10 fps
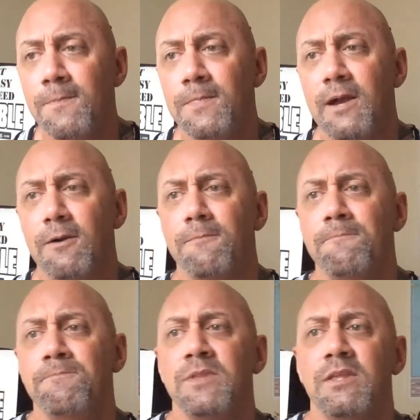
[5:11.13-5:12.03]
Now,
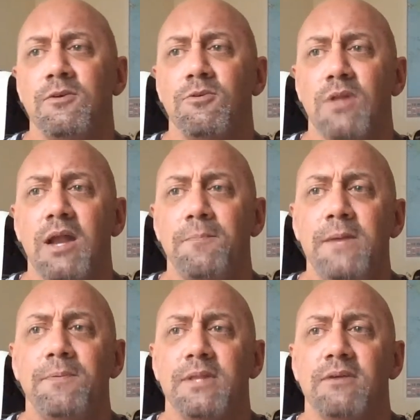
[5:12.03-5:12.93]
there are a lot of
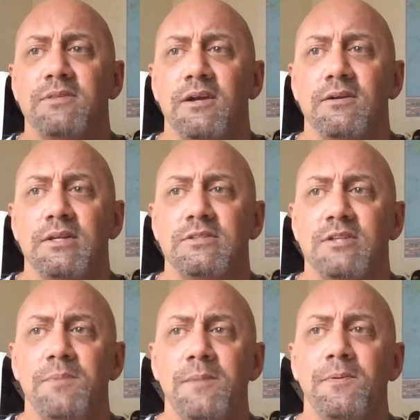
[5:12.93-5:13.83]
people out there, and
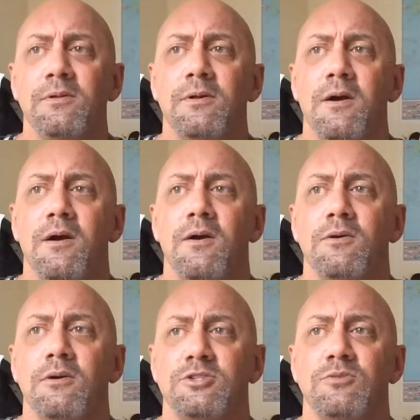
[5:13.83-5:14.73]
some people
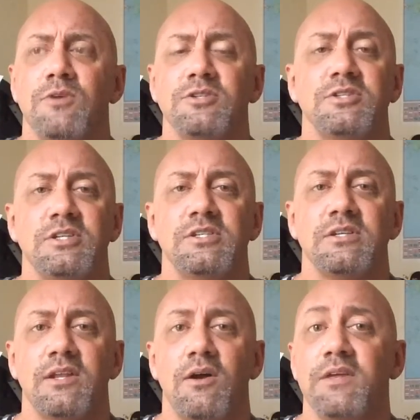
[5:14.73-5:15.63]
are so
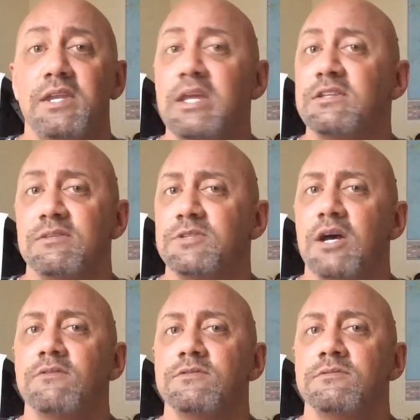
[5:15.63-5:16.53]
narcissistic that all they need is
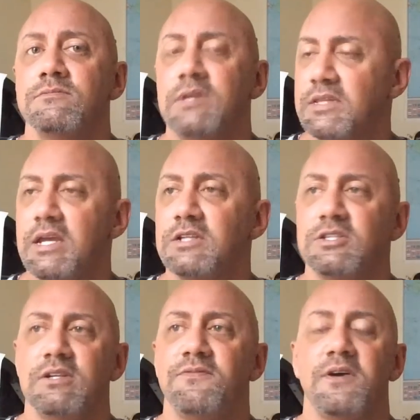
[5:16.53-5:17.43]
themselves. Like, they can
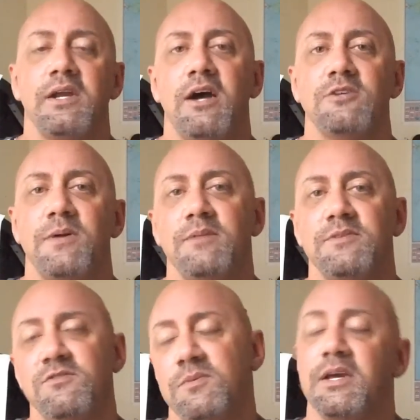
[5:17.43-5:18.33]
sit in a fucking house by
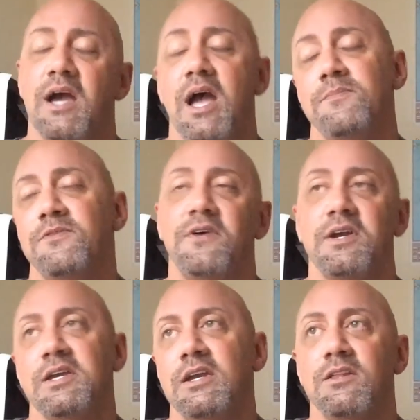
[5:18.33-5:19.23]
themselves and be like, I'm the
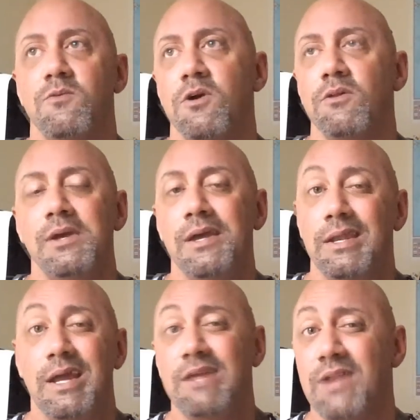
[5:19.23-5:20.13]
fucking king of the world.
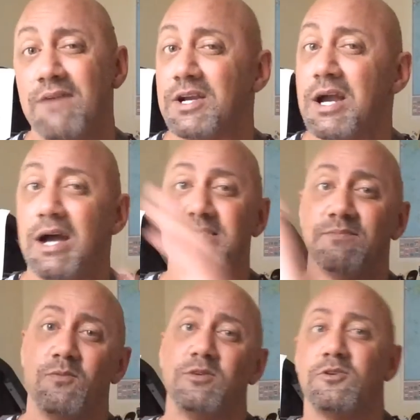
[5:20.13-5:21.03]
Not even have a
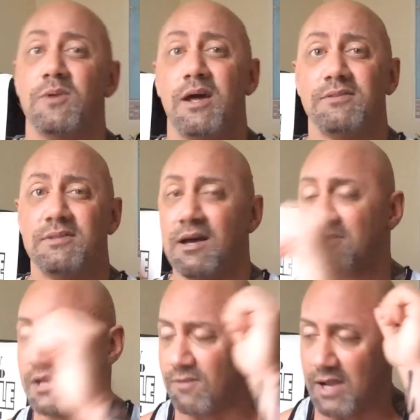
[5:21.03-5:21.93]
concept of what's going on
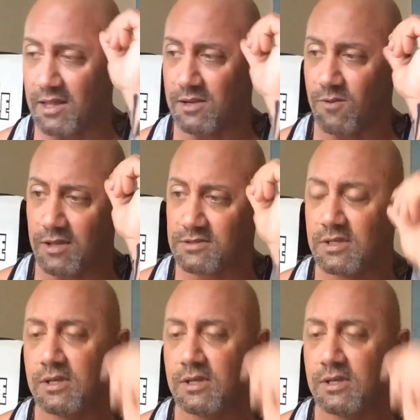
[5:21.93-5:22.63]
out there reality-wise.